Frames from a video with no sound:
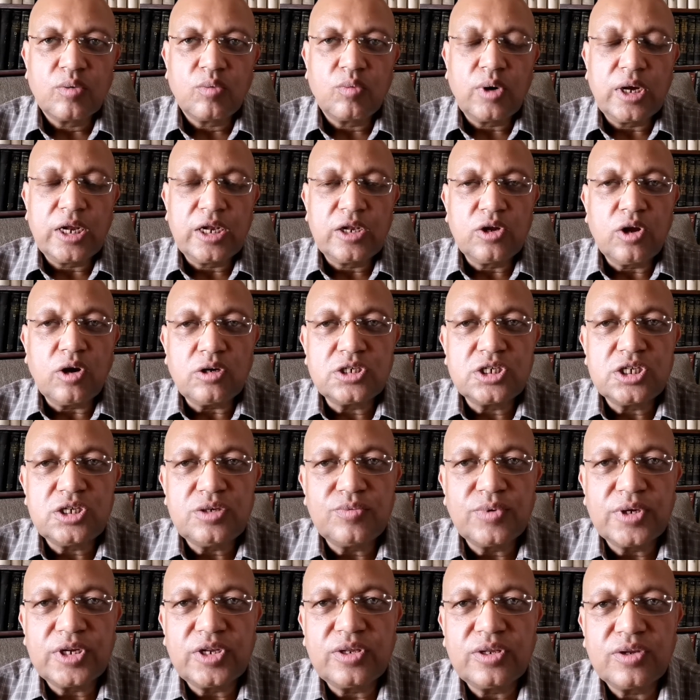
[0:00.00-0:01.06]
While not
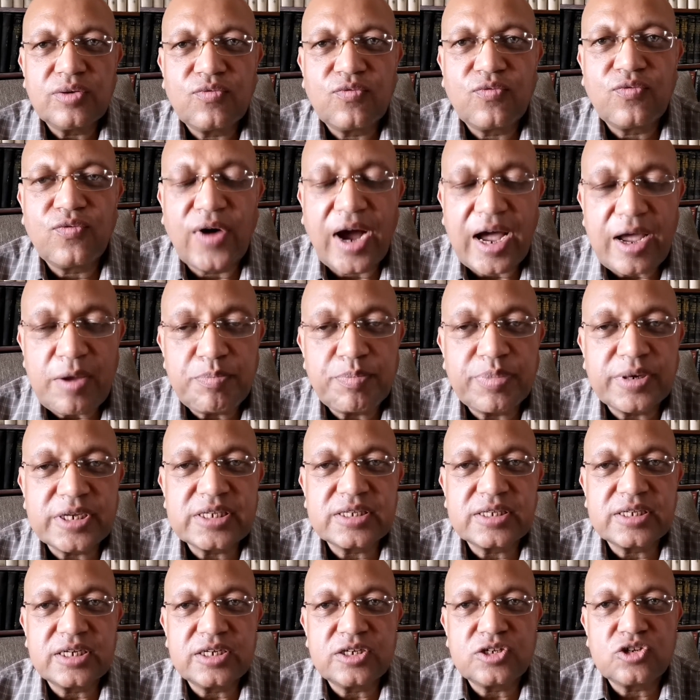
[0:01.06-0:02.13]
even
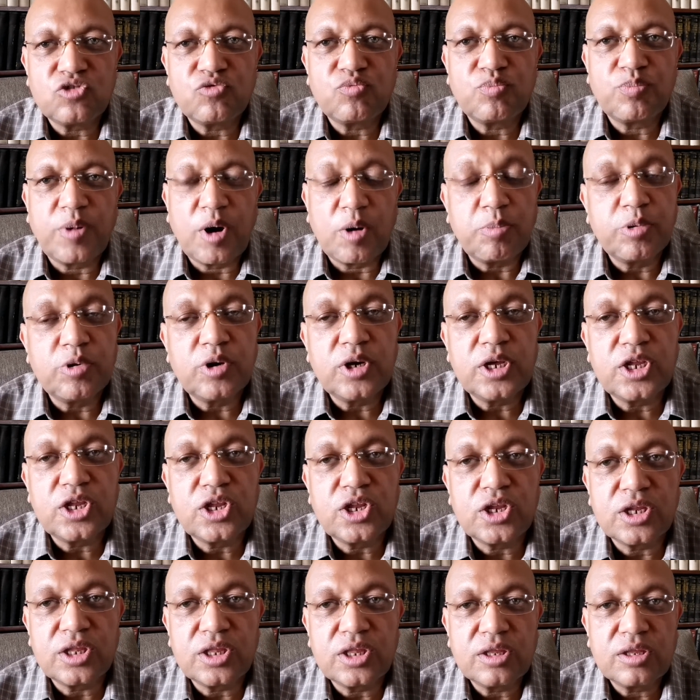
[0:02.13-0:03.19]
5% of
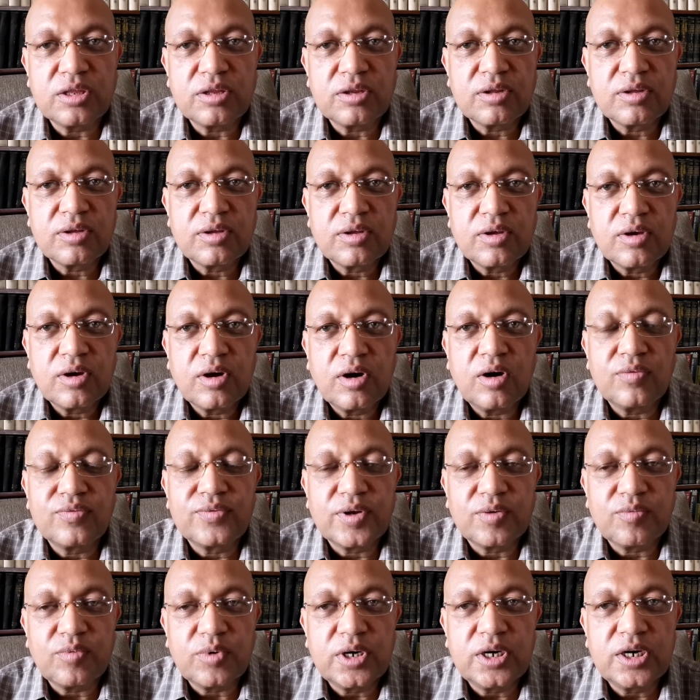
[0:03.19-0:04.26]
population of
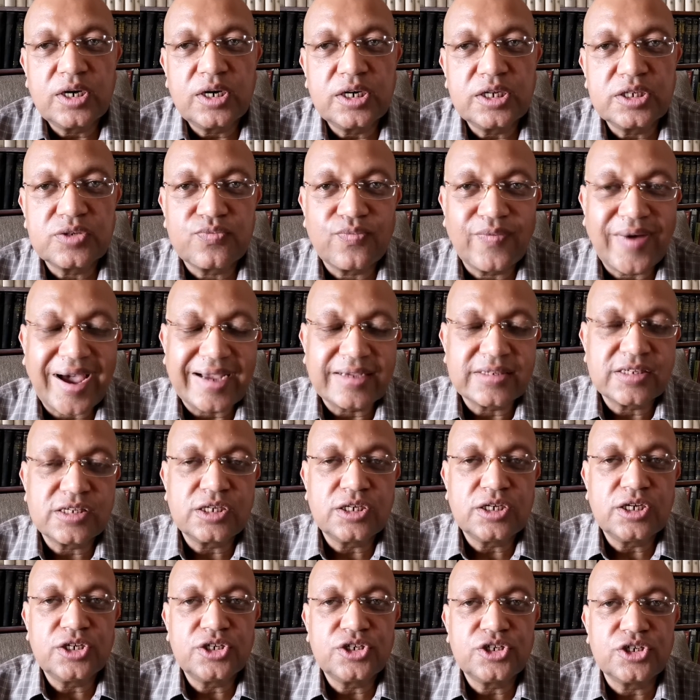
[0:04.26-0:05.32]
the world is
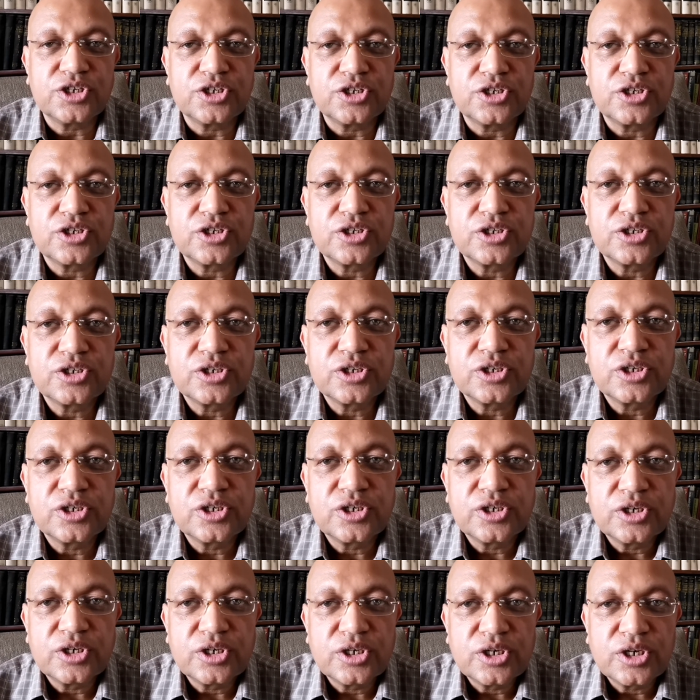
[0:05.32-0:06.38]
vaccinated
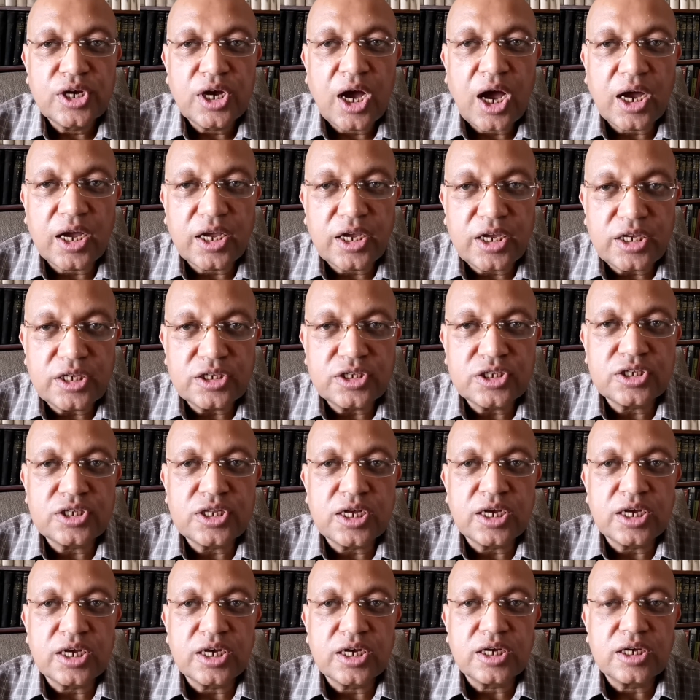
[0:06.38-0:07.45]
against
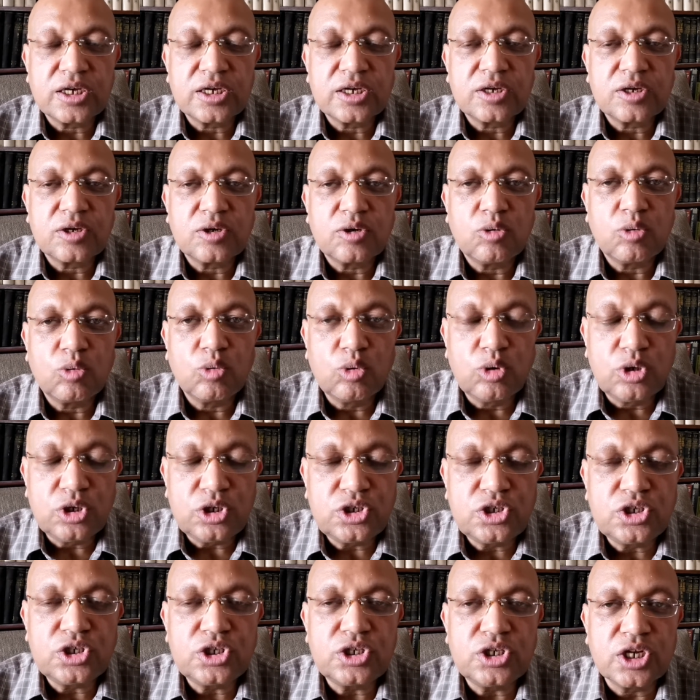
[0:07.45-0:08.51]
the
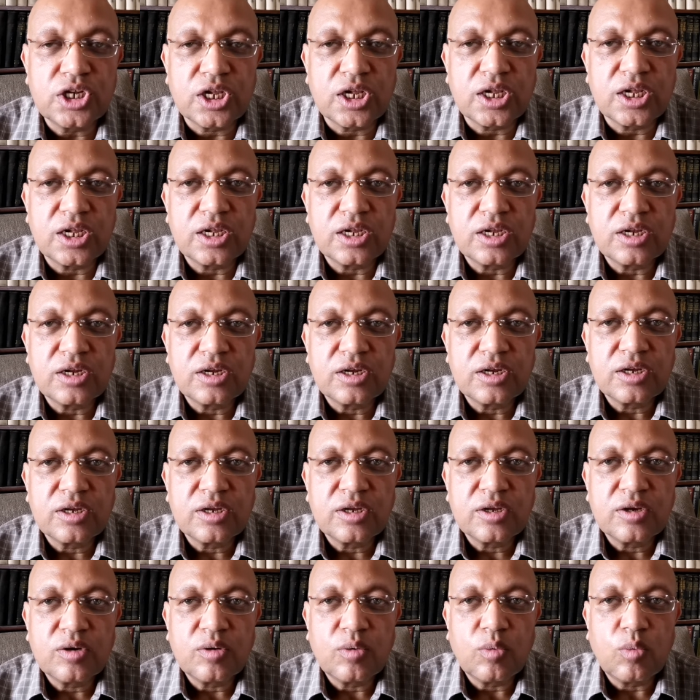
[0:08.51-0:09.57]
original
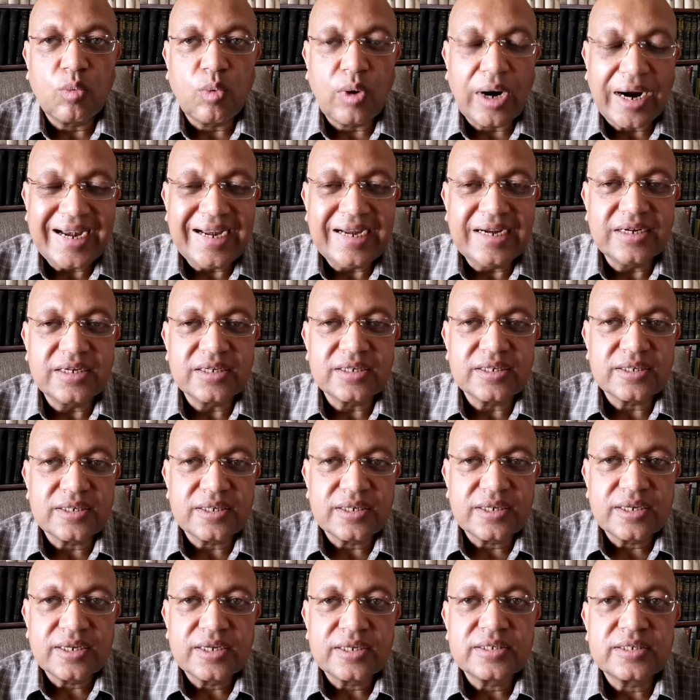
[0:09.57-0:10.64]
wild
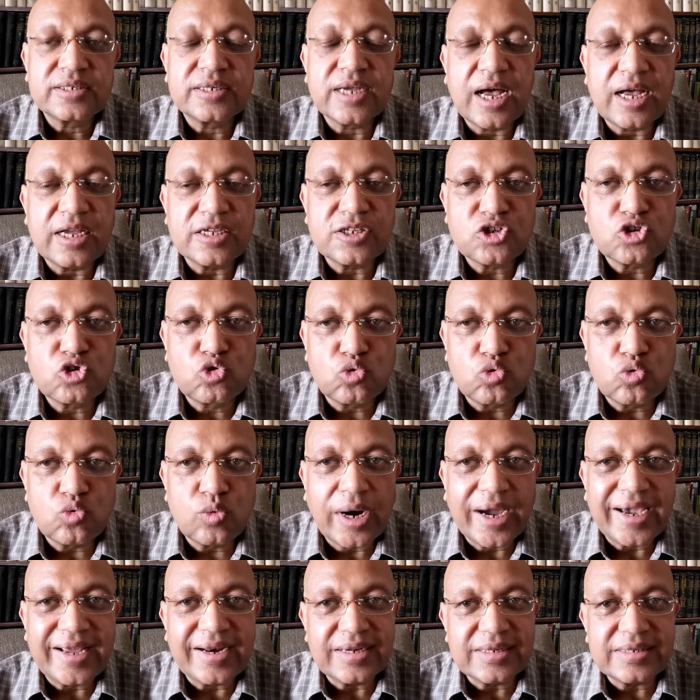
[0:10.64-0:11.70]
SARS-2
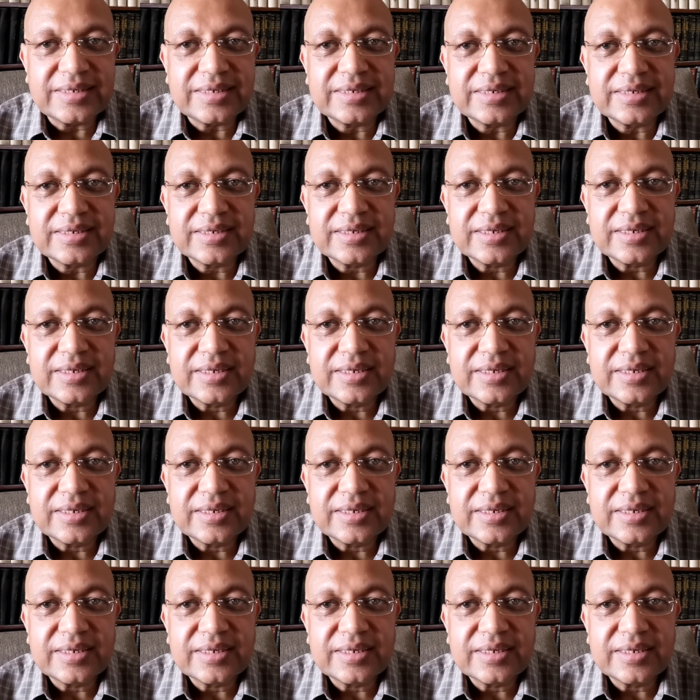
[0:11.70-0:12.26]
virus,